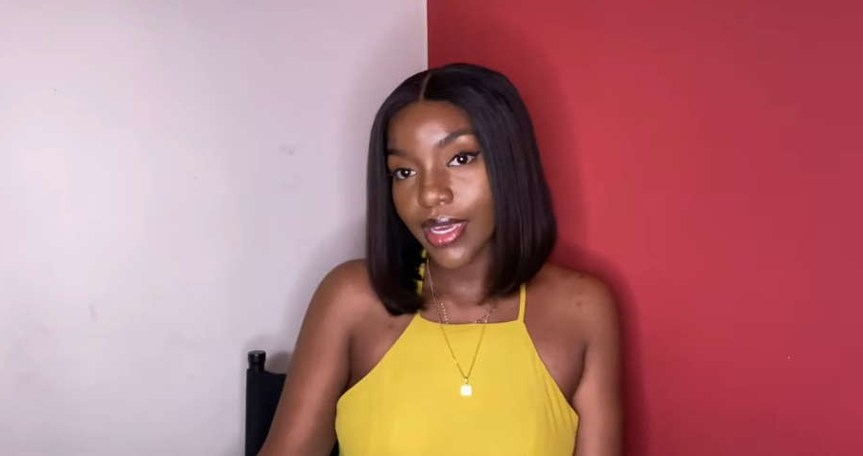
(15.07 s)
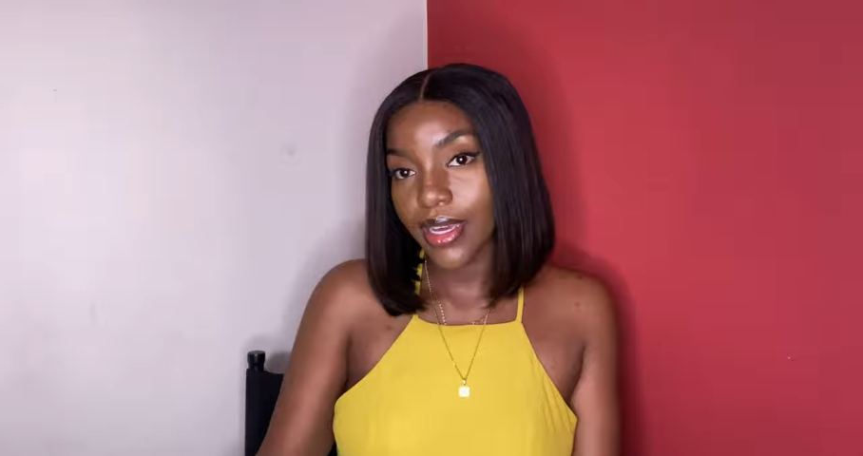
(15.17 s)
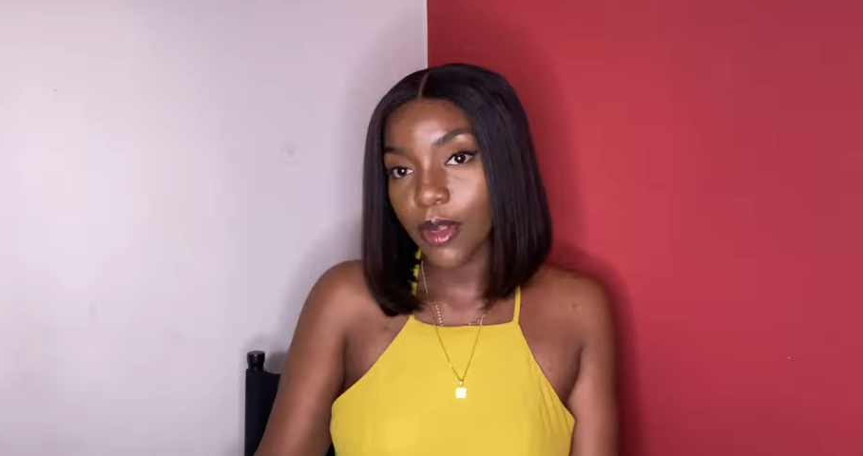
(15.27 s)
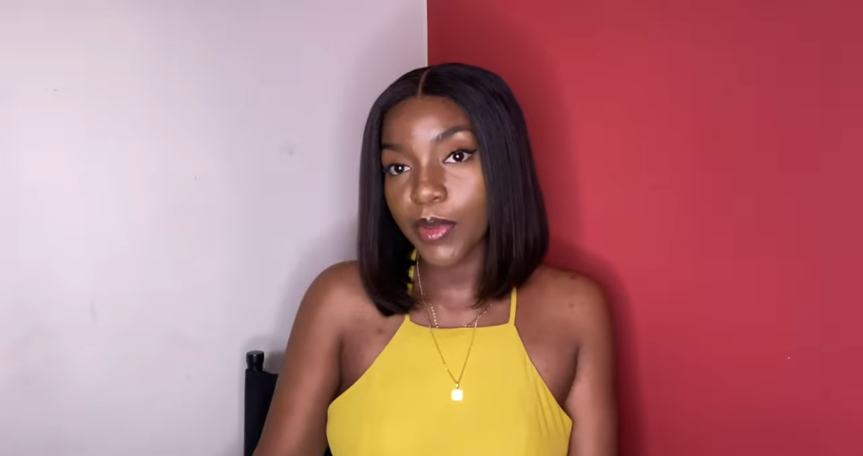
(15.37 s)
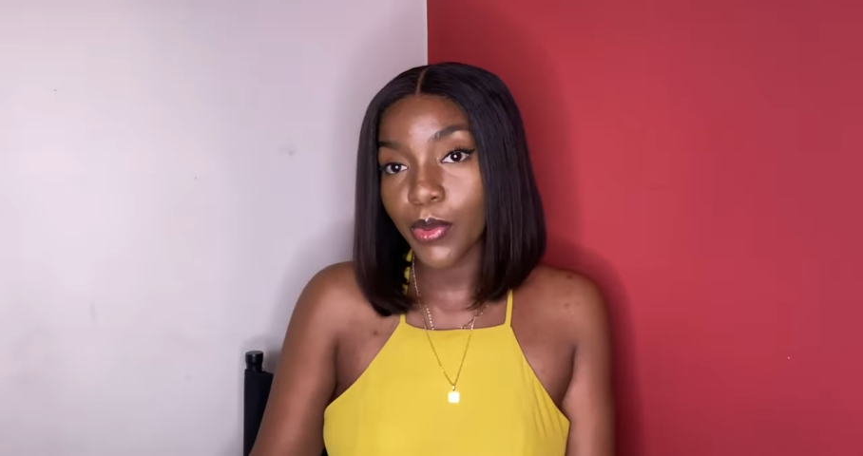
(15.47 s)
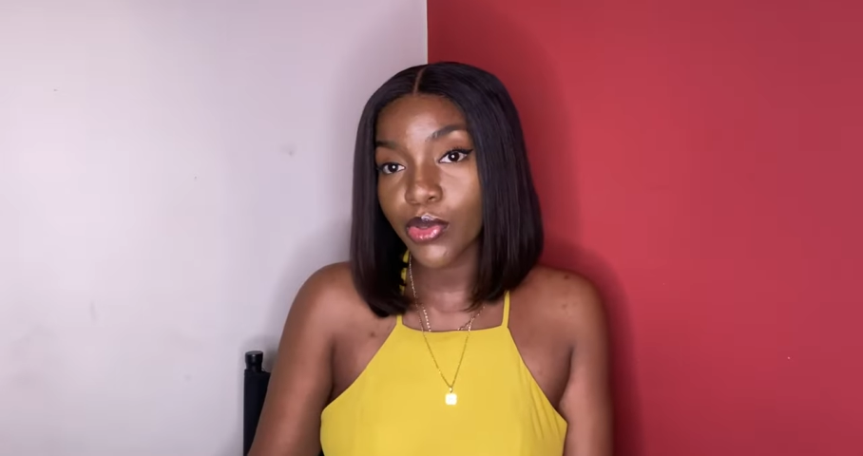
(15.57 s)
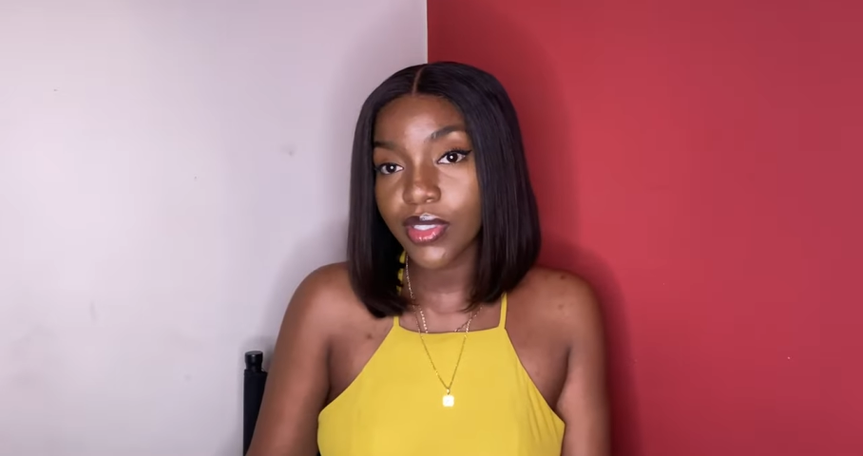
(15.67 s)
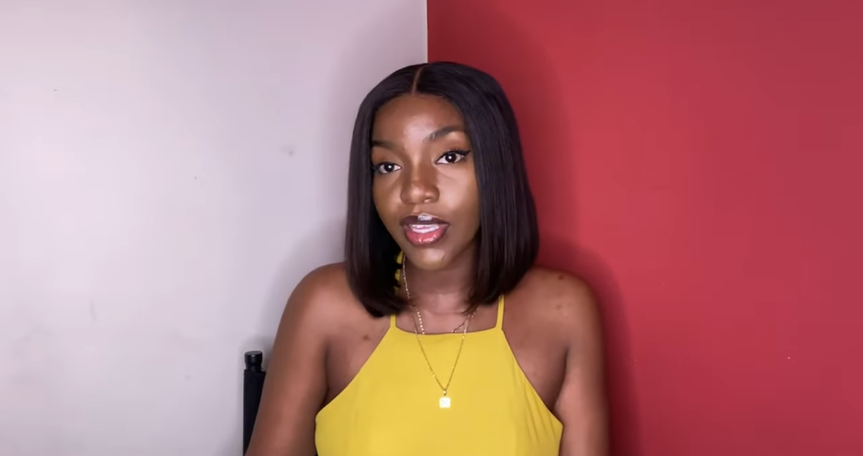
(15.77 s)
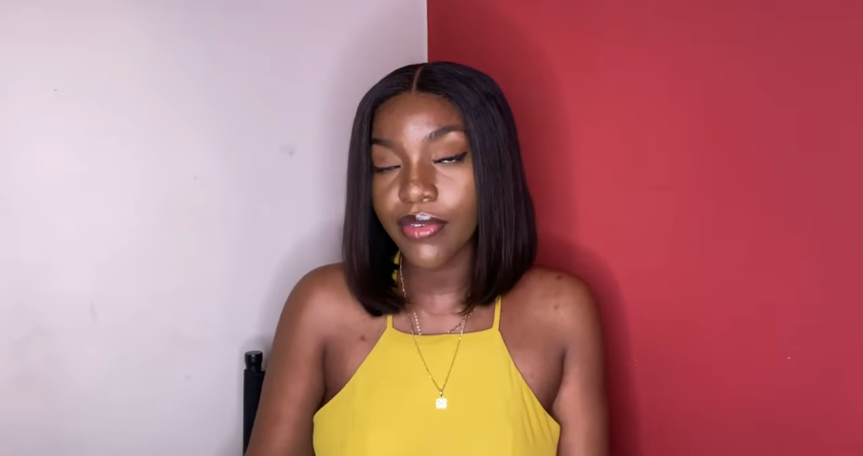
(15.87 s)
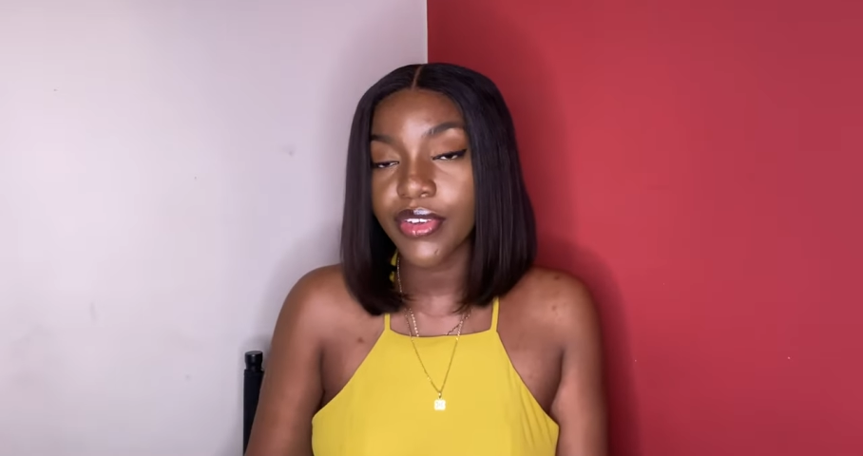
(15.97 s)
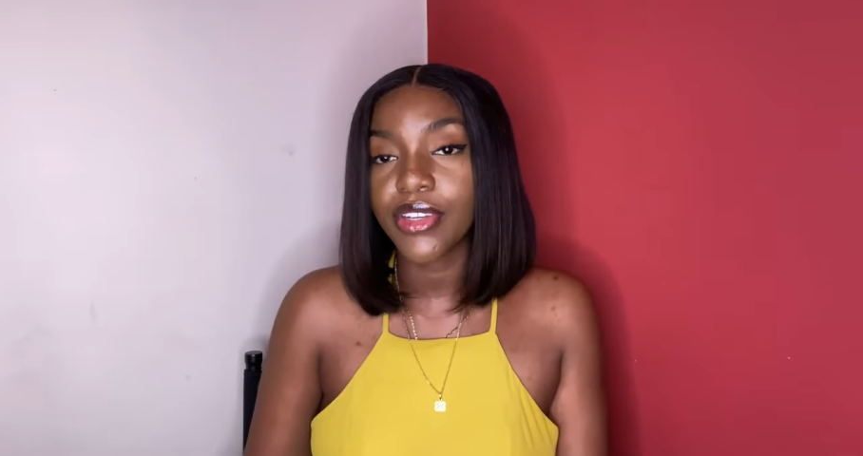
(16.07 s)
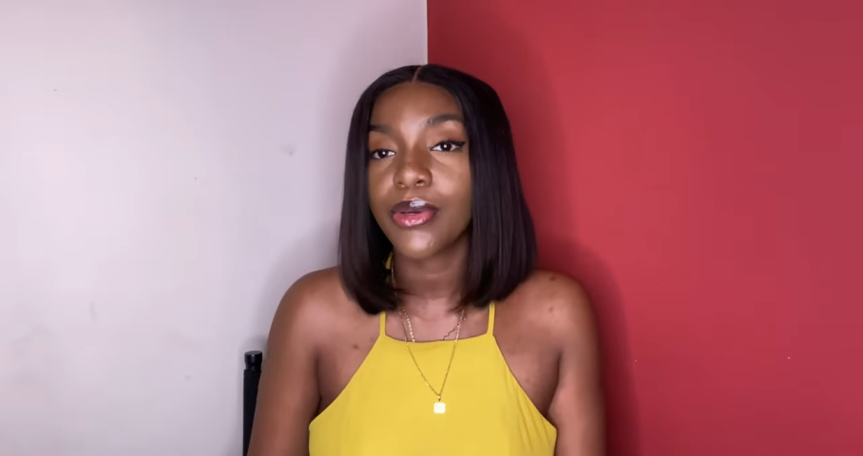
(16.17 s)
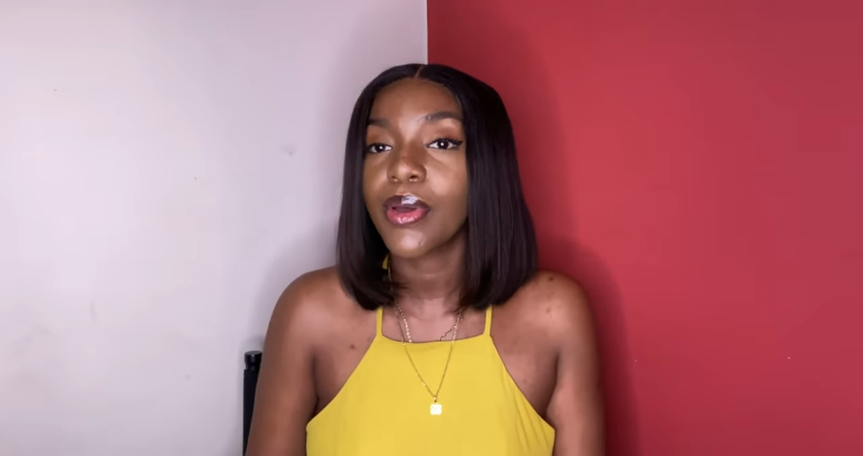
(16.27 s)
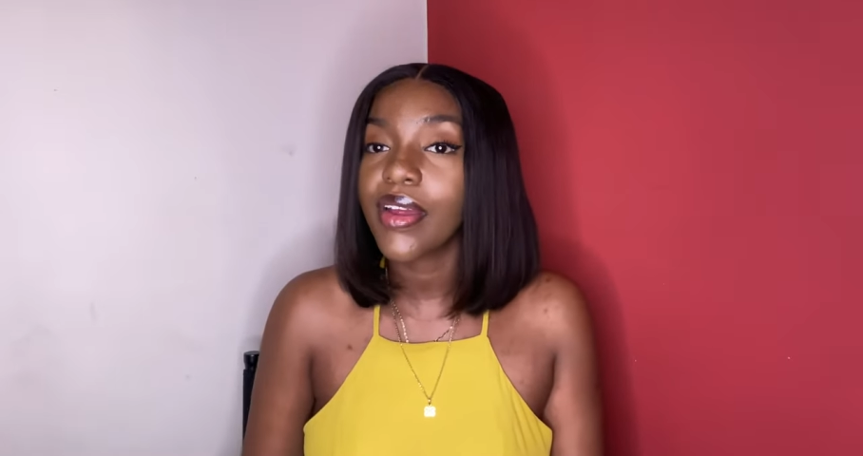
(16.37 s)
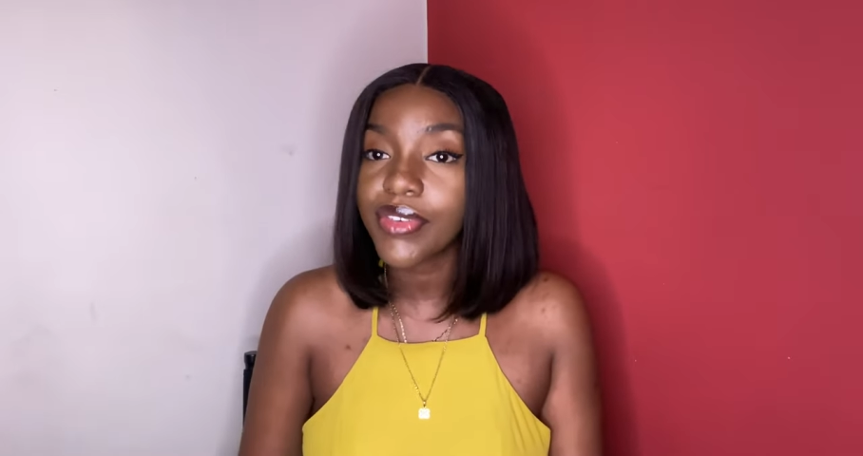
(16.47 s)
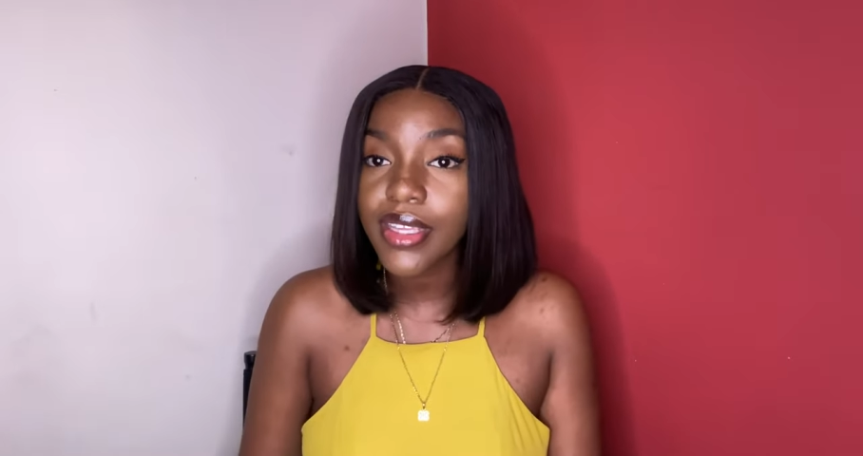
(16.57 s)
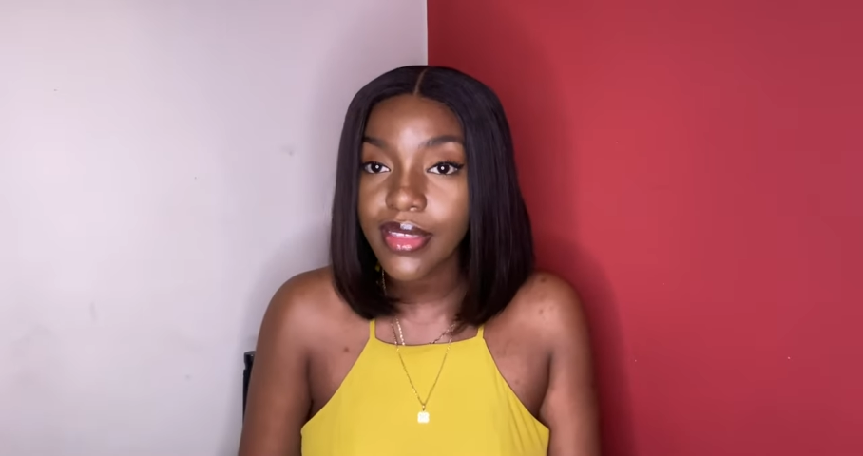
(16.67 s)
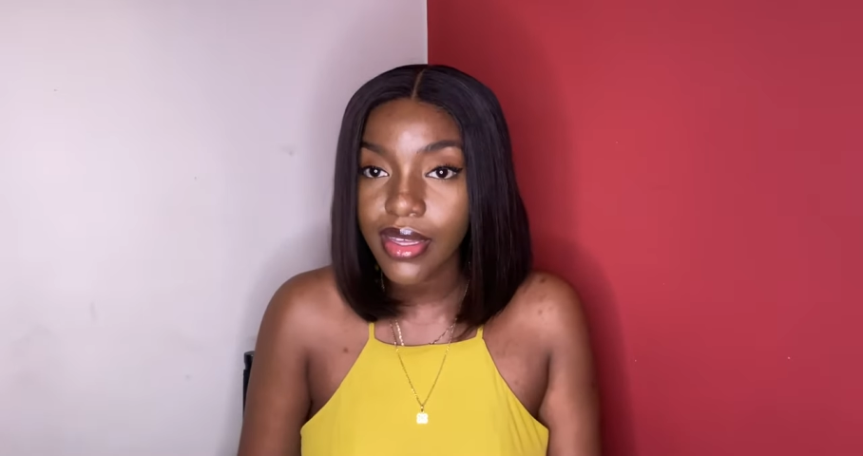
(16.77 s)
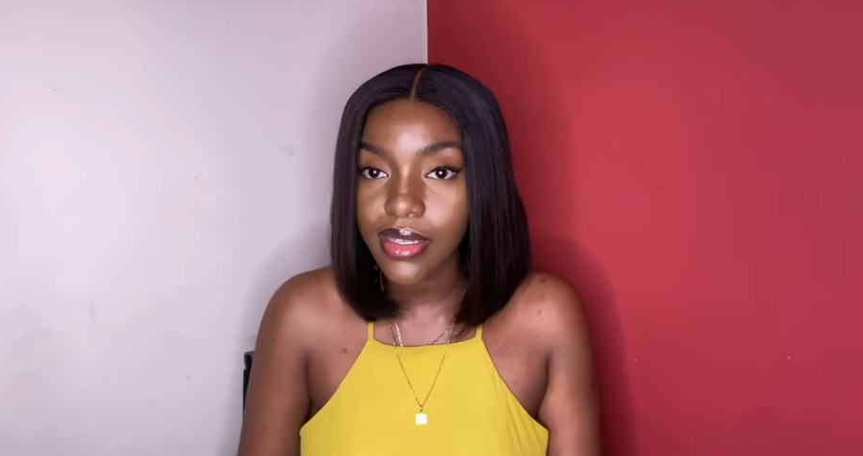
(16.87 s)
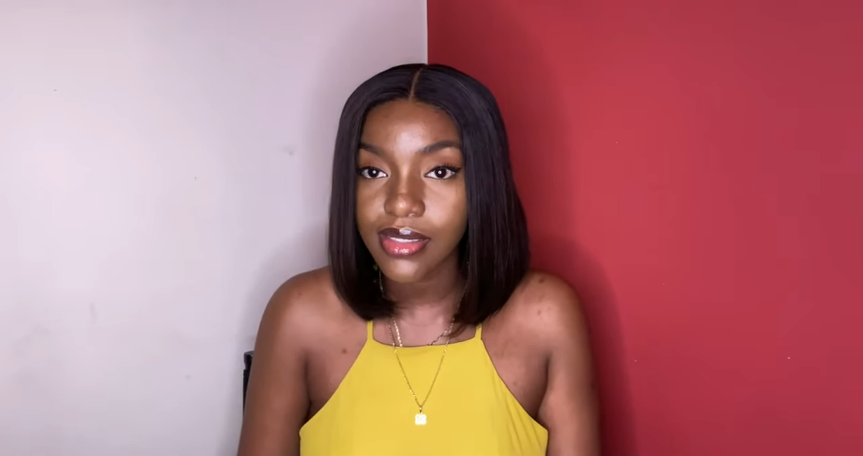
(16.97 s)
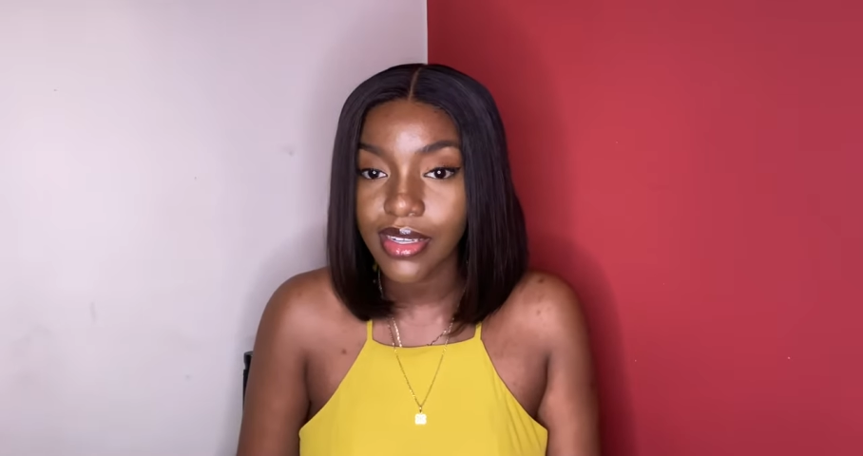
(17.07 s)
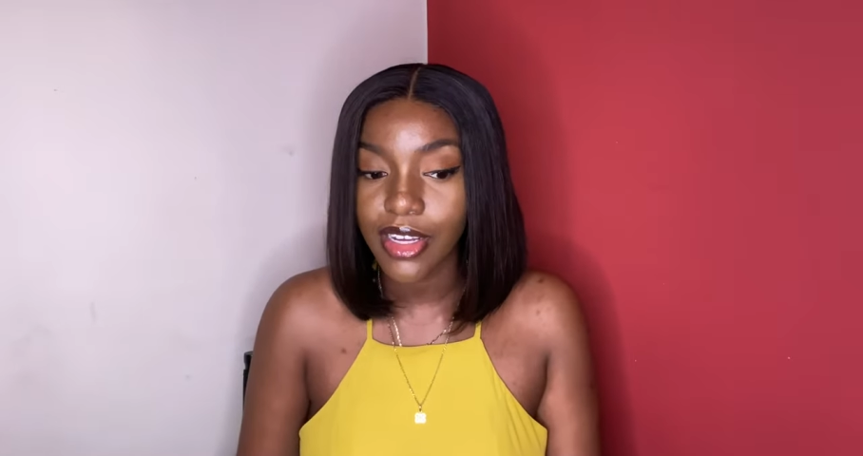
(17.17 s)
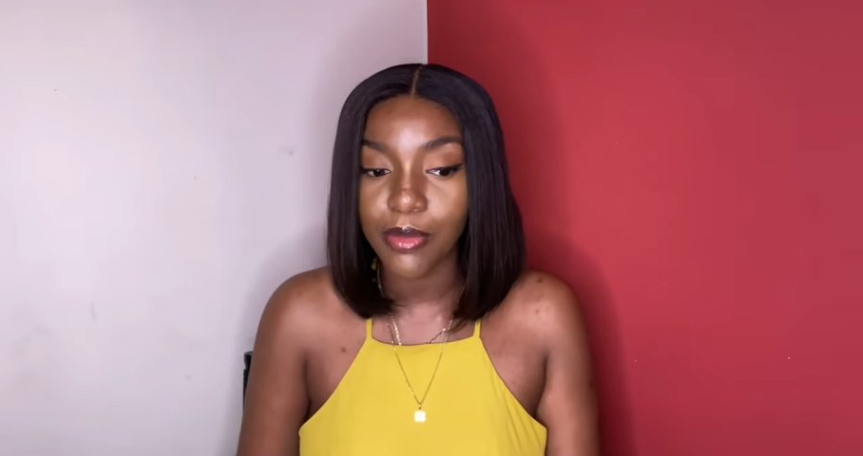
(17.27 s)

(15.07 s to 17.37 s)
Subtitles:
here, I'll be posting a video every Thursday.